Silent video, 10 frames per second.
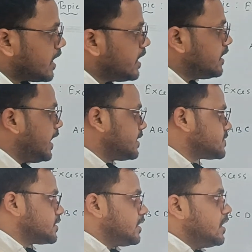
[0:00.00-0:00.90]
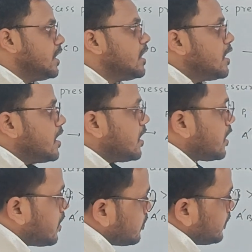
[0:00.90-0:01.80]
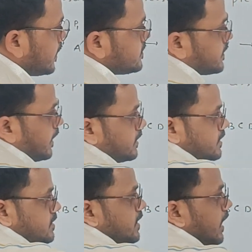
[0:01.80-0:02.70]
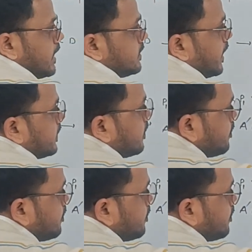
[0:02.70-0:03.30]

And next, we can say this is the length and the